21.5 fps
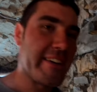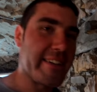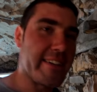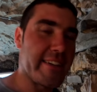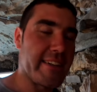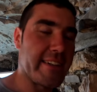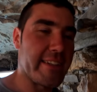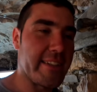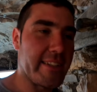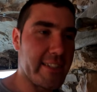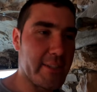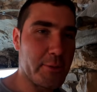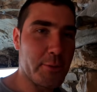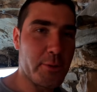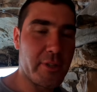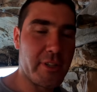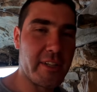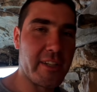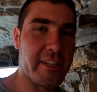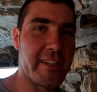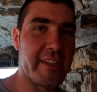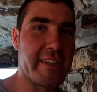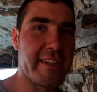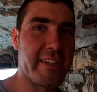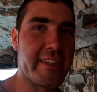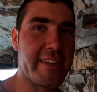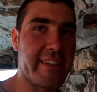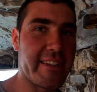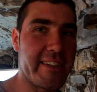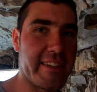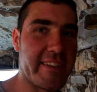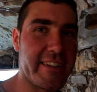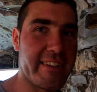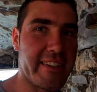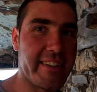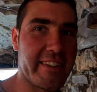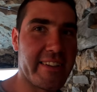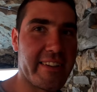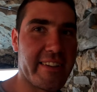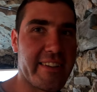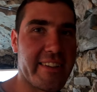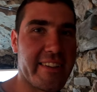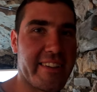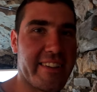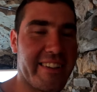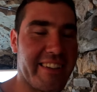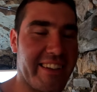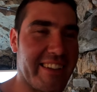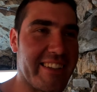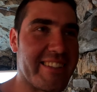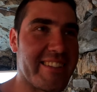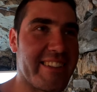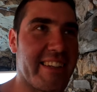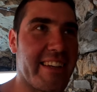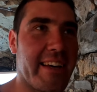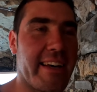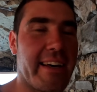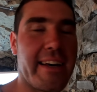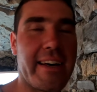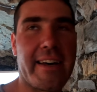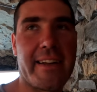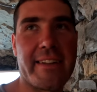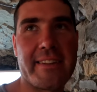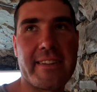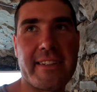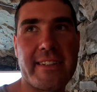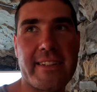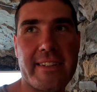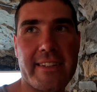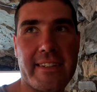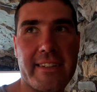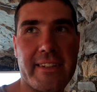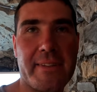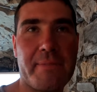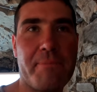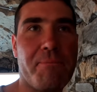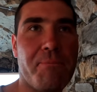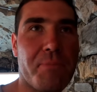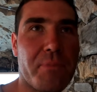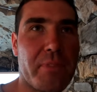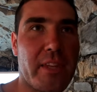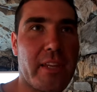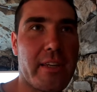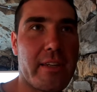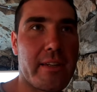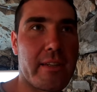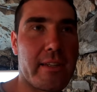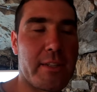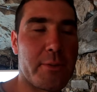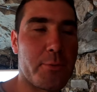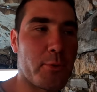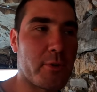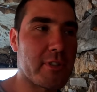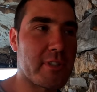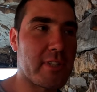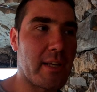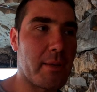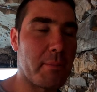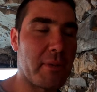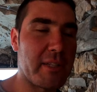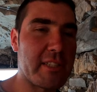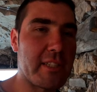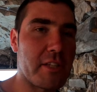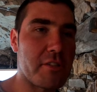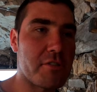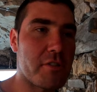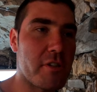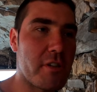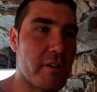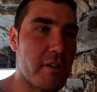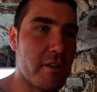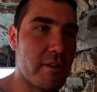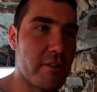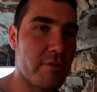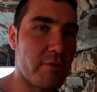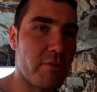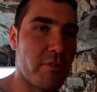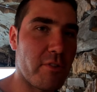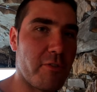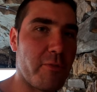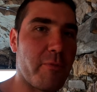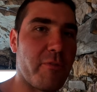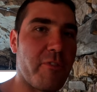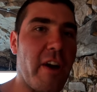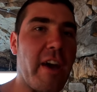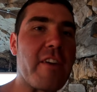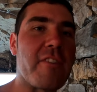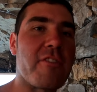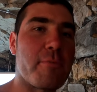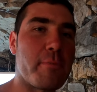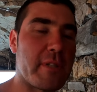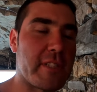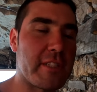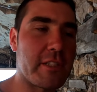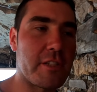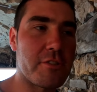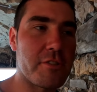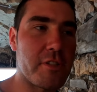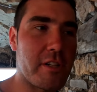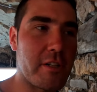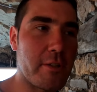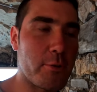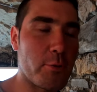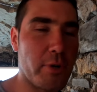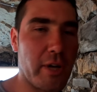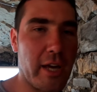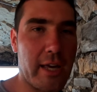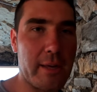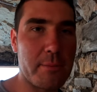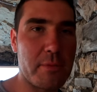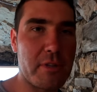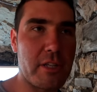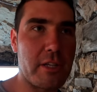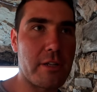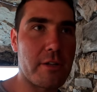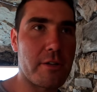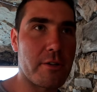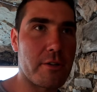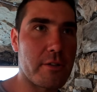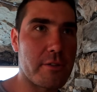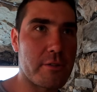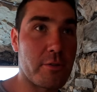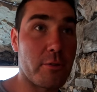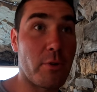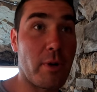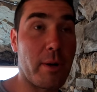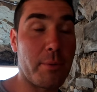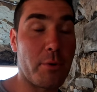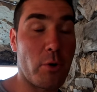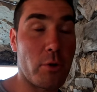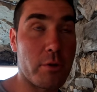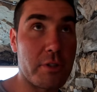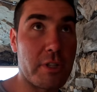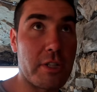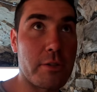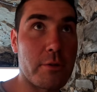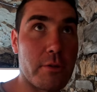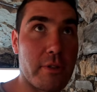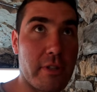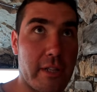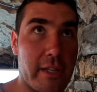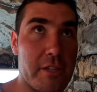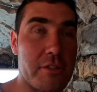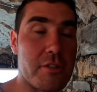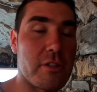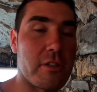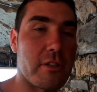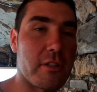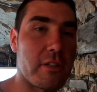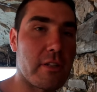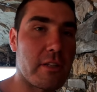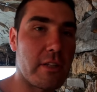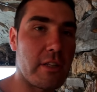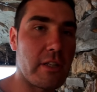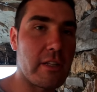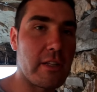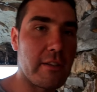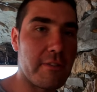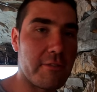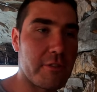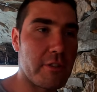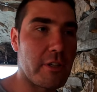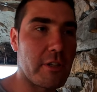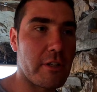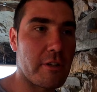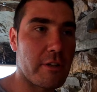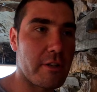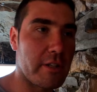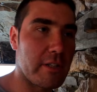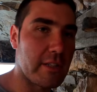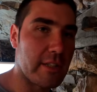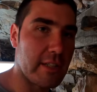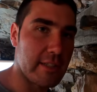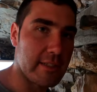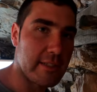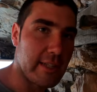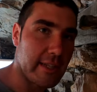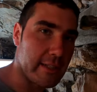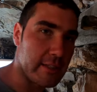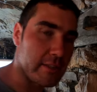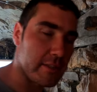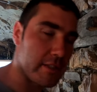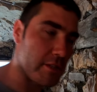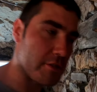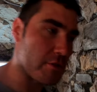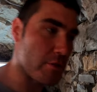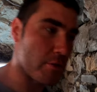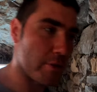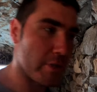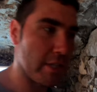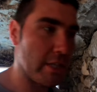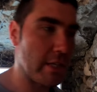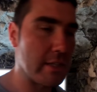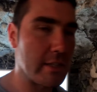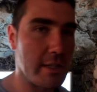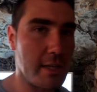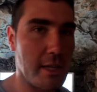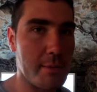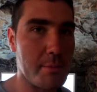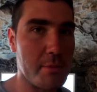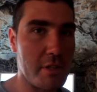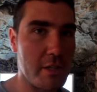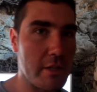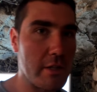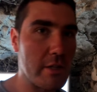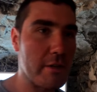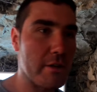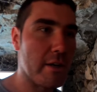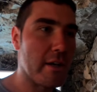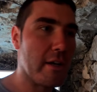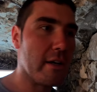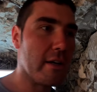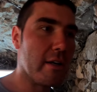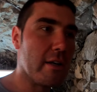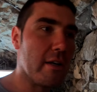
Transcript: we have similar name in Polish. Yes, and it was a messenger, faith messenger, who came here. So according to the legend, he lived here in the 2nd century and came here,